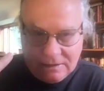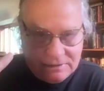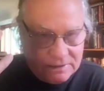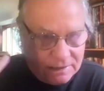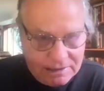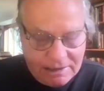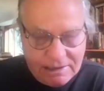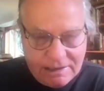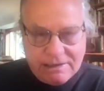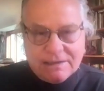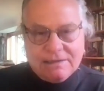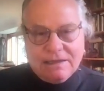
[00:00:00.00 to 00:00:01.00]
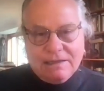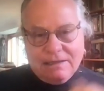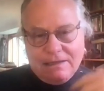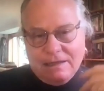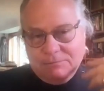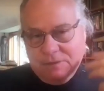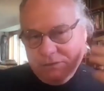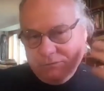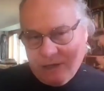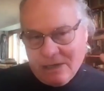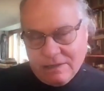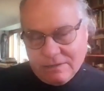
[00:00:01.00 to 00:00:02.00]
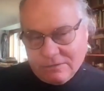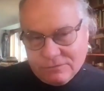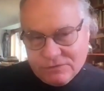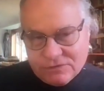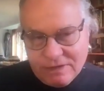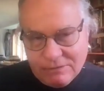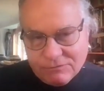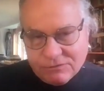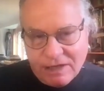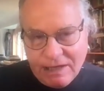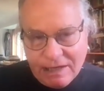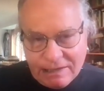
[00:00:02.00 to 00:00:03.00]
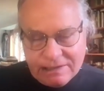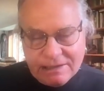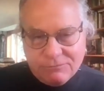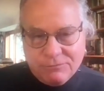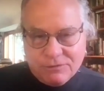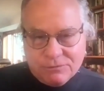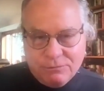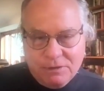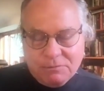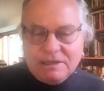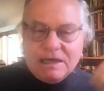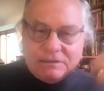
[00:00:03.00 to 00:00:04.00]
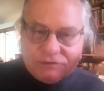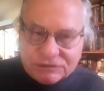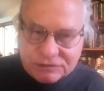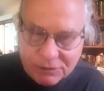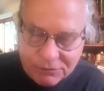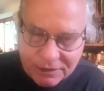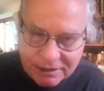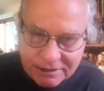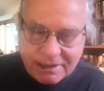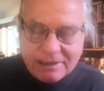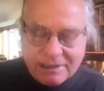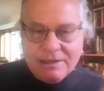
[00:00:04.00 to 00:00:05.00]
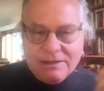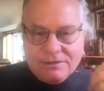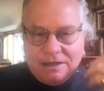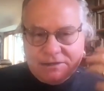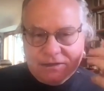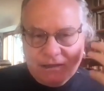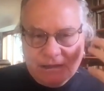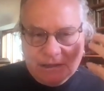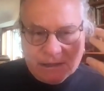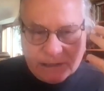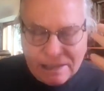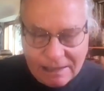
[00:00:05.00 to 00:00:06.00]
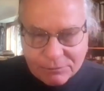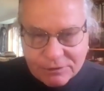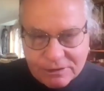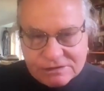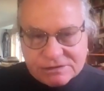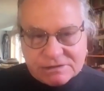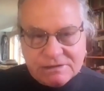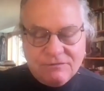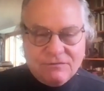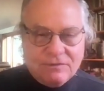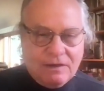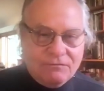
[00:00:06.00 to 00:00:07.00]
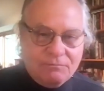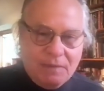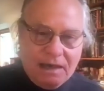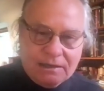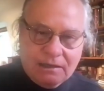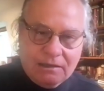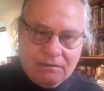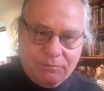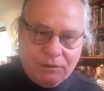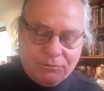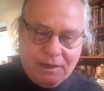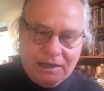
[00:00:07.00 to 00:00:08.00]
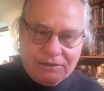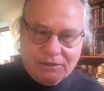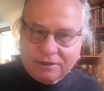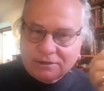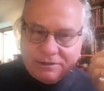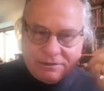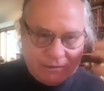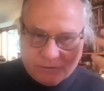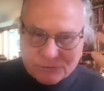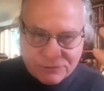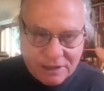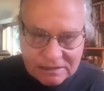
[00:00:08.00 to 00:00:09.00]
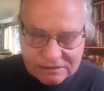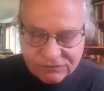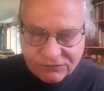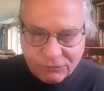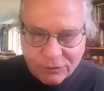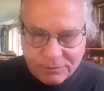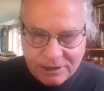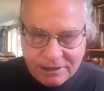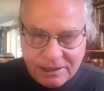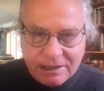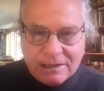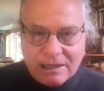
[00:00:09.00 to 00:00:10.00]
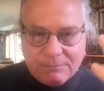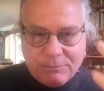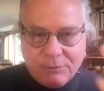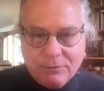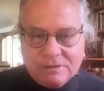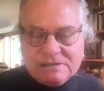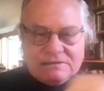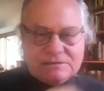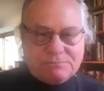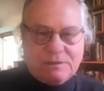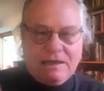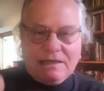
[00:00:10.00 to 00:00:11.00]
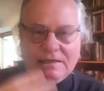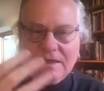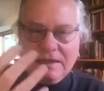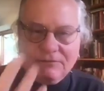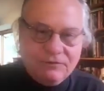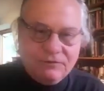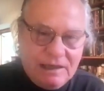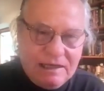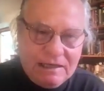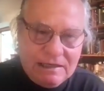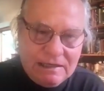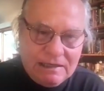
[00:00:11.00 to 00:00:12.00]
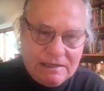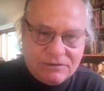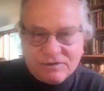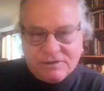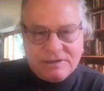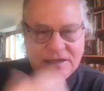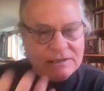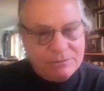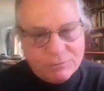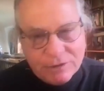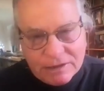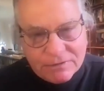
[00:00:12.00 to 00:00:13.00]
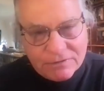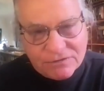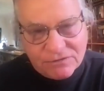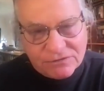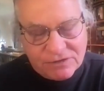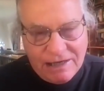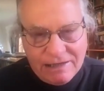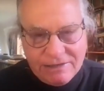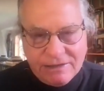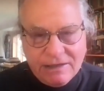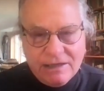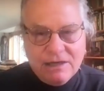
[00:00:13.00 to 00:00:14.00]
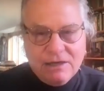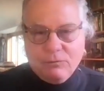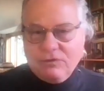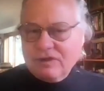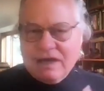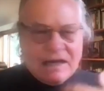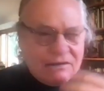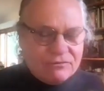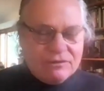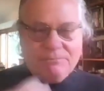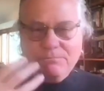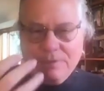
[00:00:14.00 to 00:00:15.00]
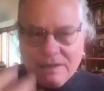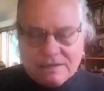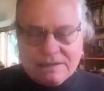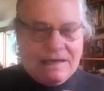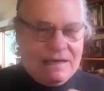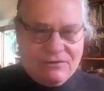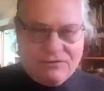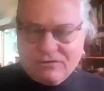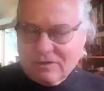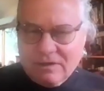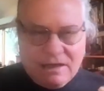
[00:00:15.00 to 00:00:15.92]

Yahe. And meanwhile, Christine was hanging out with the women and showing that the elaboration of bitter manioc, transforming a poisonous plant every day into the daily bread of the society, was every bit as